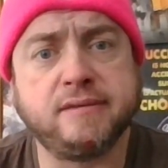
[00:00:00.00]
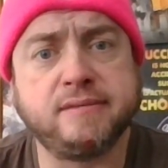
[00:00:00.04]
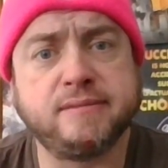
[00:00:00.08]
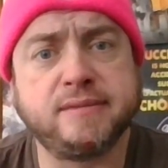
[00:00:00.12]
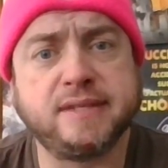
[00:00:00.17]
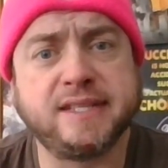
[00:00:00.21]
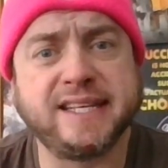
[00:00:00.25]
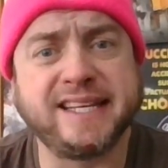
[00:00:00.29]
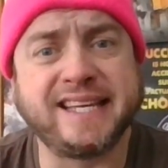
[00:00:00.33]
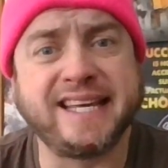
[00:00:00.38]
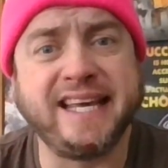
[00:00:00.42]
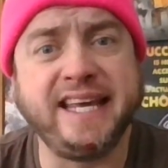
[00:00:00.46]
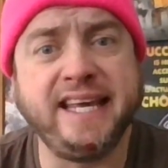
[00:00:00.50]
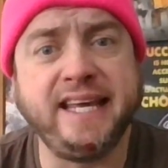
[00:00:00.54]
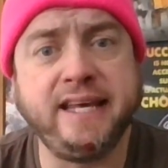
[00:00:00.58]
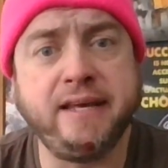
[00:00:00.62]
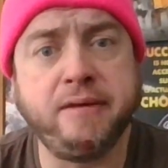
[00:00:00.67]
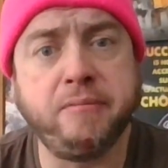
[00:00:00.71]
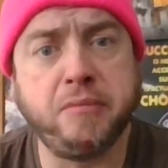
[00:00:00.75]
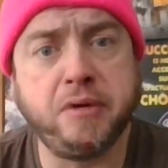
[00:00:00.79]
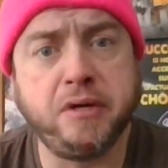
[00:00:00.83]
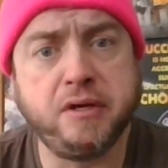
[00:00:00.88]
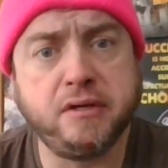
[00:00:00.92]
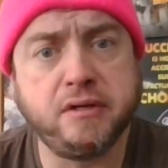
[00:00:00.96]

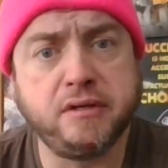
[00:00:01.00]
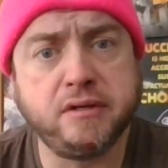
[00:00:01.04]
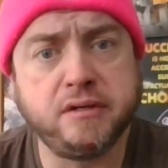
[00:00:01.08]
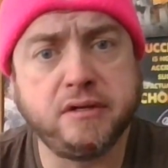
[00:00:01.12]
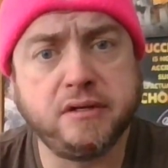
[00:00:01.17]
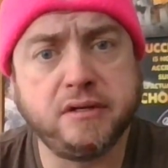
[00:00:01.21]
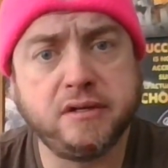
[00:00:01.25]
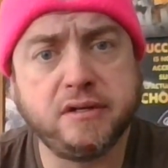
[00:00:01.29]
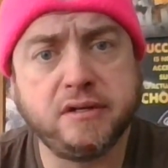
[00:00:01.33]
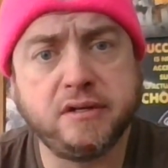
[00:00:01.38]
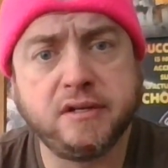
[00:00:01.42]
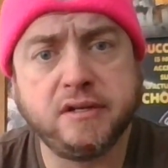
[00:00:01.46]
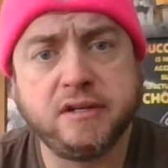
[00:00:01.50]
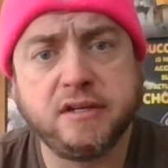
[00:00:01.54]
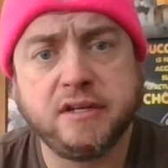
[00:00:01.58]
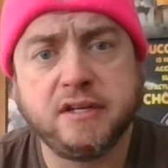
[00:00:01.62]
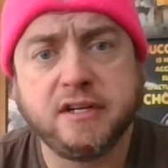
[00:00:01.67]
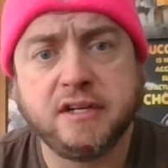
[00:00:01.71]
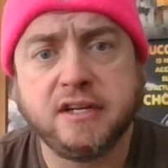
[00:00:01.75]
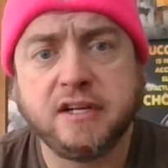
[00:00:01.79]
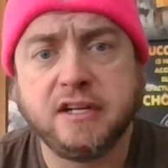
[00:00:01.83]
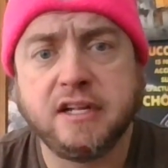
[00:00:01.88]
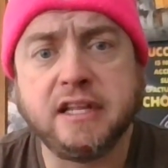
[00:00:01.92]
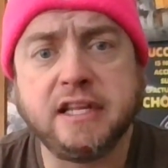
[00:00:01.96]
Hakeem.
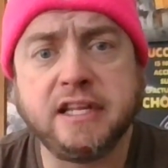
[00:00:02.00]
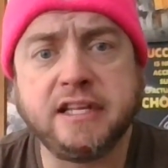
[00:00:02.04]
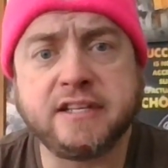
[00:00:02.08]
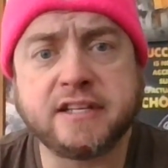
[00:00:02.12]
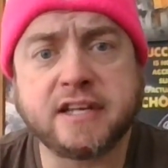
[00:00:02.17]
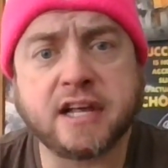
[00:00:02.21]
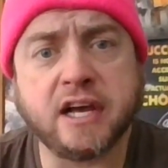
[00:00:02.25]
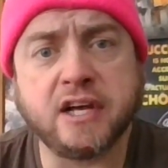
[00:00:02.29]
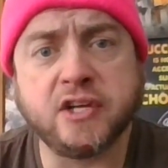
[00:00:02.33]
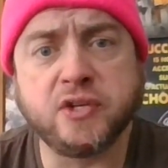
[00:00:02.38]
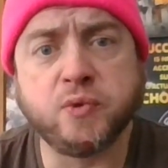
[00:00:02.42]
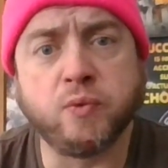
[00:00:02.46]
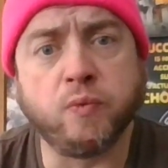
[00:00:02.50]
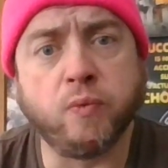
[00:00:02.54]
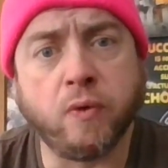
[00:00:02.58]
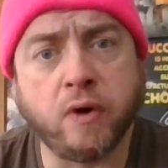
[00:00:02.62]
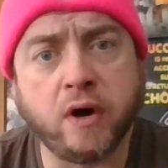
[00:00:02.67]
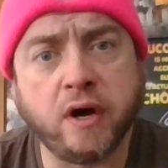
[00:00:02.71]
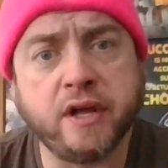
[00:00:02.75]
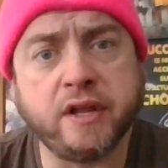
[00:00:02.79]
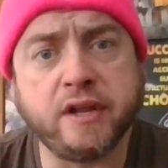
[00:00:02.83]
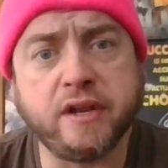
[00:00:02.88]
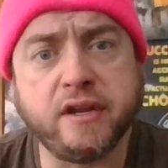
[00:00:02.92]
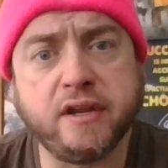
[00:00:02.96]
These guys
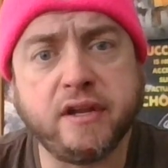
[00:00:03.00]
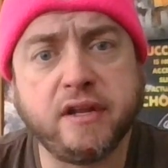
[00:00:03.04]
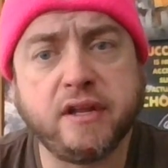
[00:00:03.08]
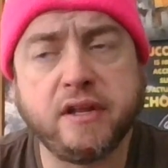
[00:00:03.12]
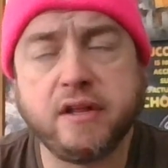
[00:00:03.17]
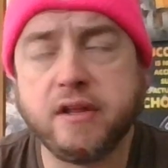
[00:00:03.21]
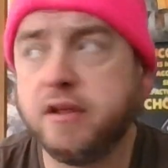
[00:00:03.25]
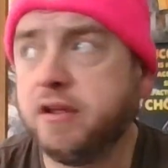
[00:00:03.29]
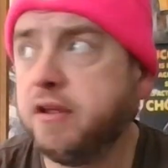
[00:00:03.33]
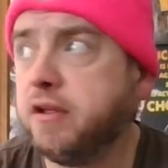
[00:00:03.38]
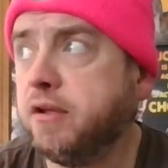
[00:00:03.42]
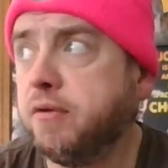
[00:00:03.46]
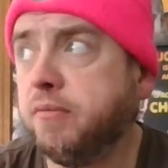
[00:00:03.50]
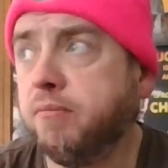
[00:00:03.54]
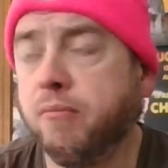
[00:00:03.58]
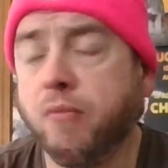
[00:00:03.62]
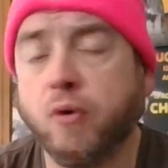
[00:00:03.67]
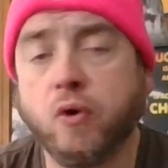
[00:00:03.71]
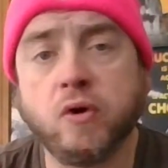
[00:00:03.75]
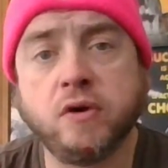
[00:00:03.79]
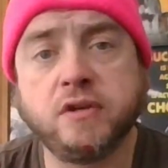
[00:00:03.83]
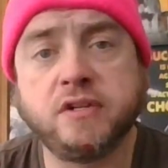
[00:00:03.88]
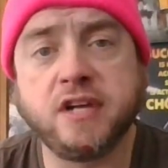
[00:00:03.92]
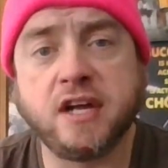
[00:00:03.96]
won
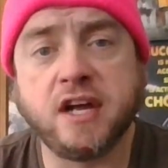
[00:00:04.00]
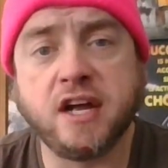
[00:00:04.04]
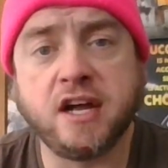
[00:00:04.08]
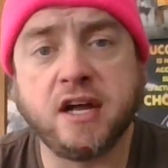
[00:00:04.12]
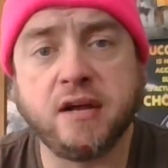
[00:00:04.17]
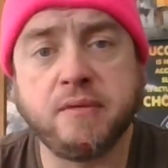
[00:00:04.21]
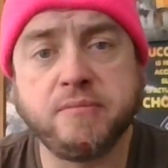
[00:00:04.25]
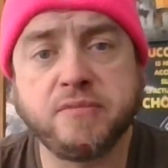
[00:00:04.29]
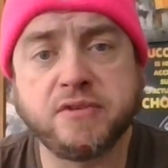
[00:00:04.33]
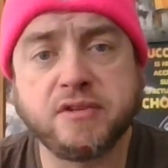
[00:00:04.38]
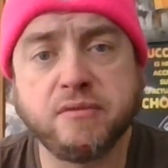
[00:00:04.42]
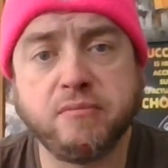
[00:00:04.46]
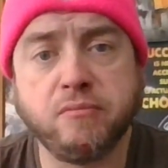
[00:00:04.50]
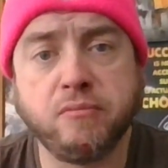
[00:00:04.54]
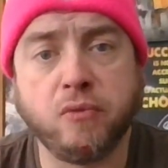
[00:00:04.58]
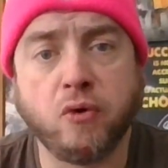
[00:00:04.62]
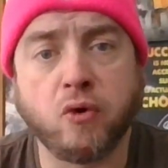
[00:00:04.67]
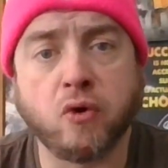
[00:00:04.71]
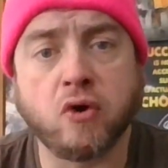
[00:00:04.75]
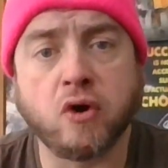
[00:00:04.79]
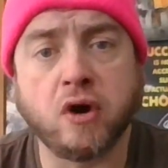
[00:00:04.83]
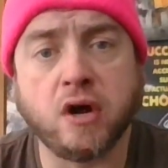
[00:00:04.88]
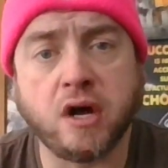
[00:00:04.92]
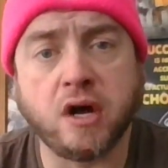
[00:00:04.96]
more times,
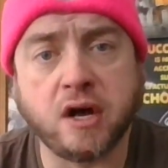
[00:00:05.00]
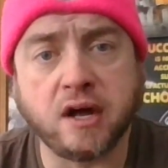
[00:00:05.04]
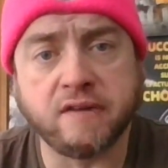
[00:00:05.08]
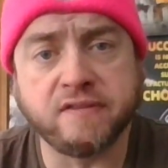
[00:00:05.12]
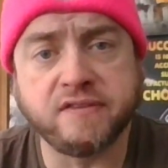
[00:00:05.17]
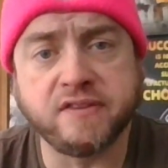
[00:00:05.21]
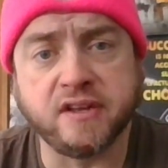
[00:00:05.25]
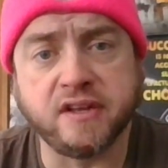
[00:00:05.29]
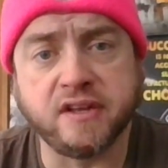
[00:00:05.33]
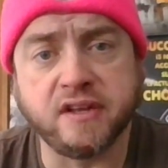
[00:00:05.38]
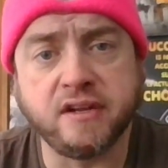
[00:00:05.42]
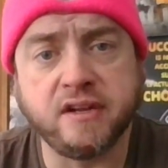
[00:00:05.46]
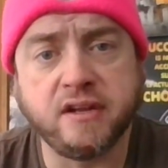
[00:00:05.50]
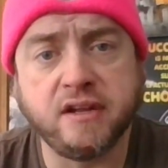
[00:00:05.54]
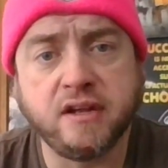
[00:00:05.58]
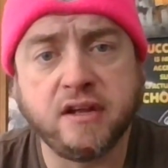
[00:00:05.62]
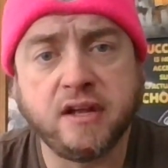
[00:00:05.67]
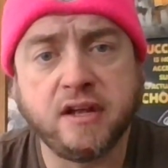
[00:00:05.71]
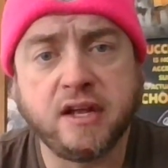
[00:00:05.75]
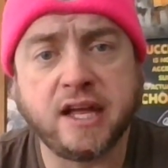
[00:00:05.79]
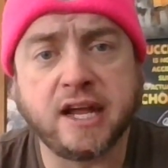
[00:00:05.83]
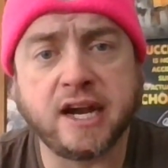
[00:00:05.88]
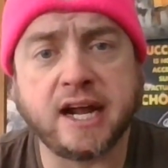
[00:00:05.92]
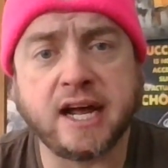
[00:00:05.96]
more often,
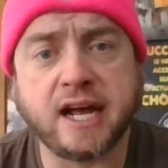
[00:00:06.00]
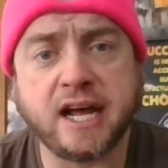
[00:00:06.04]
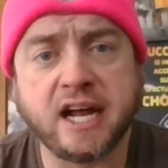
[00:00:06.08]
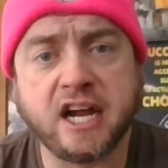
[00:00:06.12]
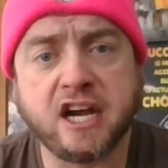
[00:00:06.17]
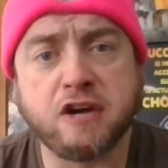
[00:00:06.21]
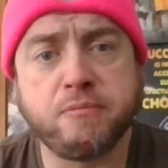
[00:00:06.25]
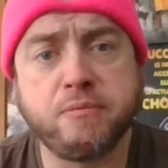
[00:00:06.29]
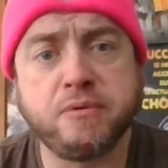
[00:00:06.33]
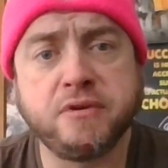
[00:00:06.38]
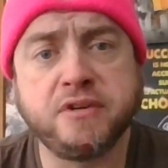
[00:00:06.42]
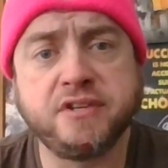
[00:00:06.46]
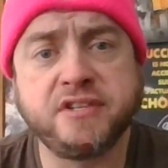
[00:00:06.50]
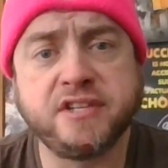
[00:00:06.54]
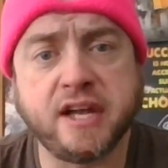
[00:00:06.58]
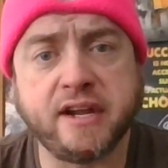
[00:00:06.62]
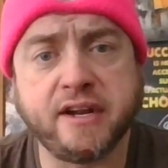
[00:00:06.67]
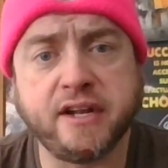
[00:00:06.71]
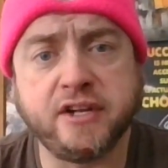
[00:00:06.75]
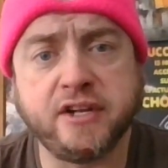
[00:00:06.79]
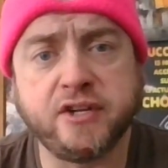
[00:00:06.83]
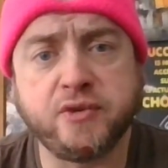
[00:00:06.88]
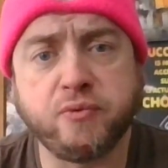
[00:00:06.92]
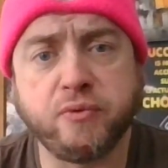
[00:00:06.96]
at a higher
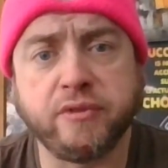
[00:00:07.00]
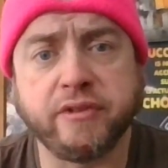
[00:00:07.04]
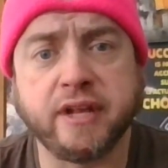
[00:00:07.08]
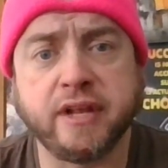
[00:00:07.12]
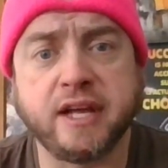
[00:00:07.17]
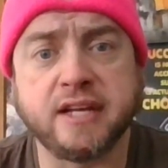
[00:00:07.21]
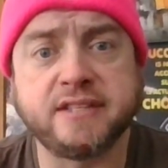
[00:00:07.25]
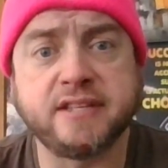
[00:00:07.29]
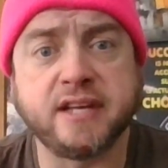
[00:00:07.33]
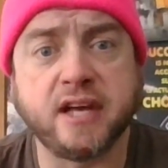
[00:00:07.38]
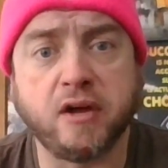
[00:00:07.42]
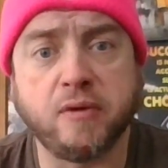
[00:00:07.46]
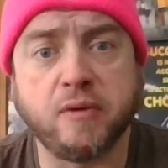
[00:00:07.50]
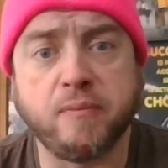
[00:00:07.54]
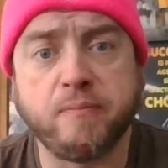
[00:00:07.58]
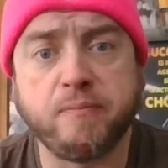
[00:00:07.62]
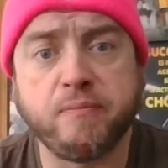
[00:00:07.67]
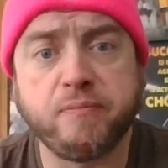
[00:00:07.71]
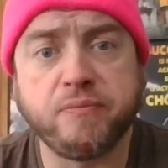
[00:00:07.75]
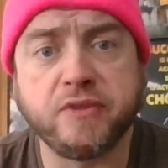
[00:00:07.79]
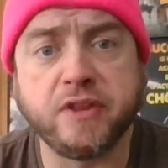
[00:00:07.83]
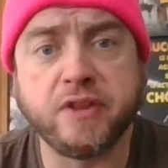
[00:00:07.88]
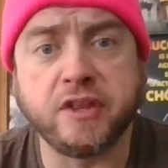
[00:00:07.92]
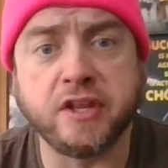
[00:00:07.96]
percentage with less help.
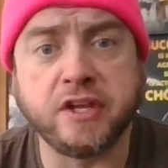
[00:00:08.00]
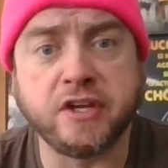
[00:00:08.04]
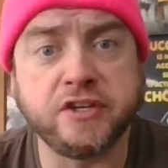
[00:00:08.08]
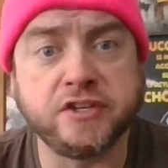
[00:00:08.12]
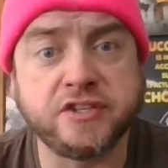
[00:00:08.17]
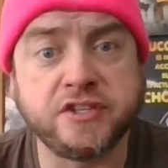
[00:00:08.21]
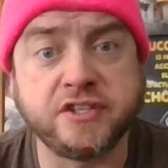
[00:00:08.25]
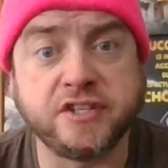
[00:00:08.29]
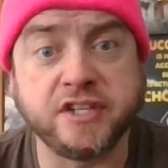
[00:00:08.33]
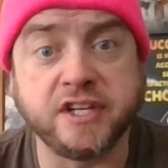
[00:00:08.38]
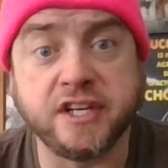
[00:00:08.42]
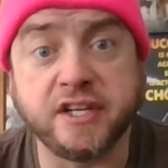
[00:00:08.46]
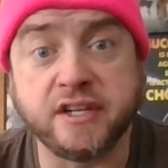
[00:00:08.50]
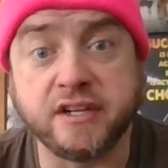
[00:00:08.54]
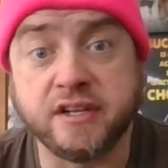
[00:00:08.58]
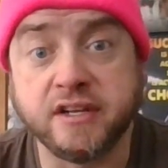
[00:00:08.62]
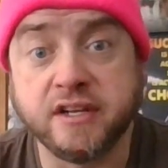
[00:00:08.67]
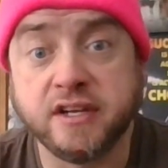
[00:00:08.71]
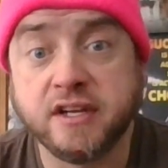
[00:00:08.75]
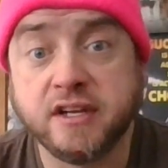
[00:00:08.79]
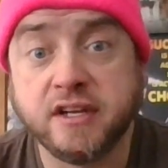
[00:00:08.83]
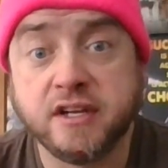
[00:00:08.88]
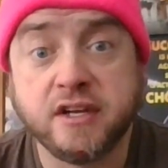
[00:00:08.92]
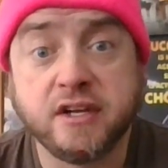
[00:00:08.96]
They just did.
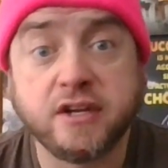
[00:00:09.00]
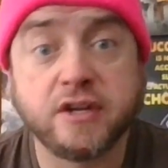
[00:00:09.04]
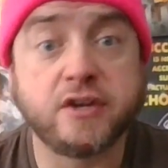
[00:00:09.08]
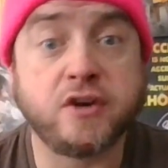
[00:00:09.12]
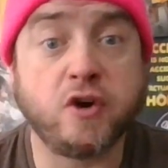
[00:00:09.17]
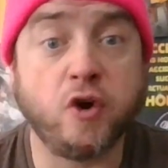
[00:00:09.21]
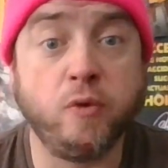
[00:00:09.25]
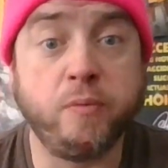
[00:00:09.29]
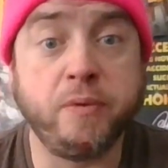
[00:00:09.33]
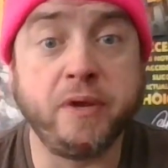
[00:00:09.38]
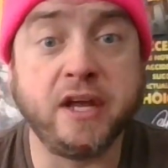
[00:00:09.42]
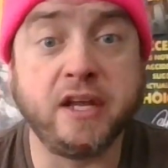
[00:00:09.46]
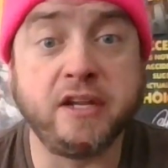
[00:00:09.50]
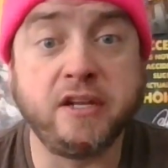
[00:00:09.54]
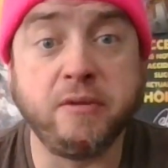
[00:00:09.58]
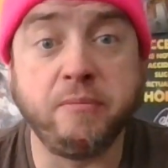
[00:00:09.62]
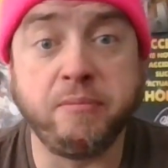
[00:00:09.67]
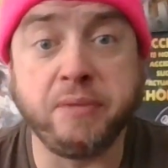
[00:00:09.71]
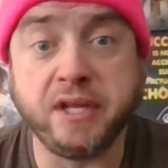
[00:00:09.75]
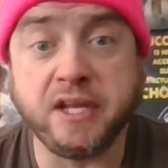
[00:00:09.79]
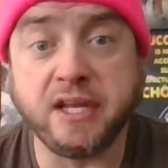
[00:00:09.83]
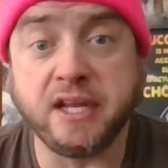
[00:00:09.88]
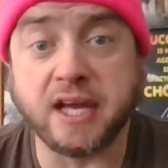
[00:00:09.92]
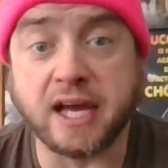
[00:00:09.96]
Kobe had to
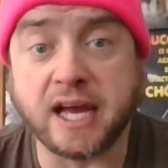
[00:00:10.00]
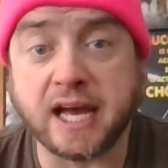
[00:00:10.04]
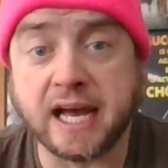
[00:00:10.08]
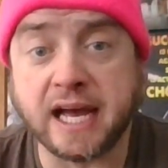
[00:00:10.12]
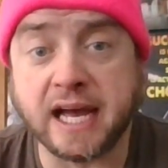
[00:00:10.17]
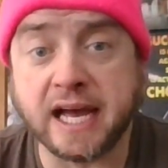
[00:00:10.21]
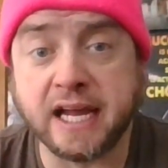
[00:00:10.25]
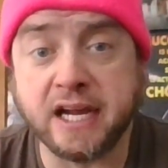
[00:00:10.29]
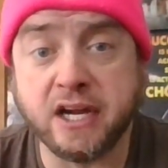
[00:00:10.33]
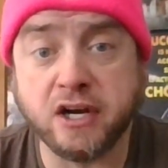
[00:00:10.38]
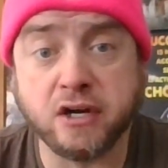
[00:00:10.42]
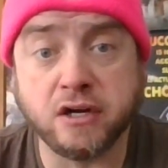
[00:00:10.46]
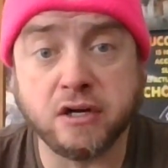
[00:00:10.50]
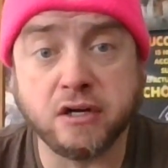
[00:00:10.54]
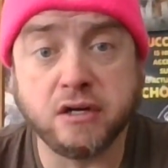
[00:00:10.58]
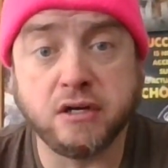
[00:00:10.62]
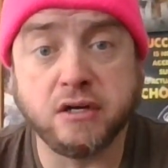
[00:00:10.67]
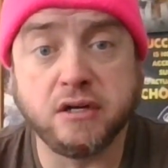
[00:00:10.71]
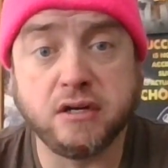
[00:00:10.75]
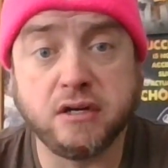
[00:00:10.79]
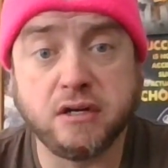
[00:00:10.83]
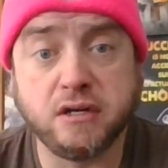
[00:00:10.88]
beat higher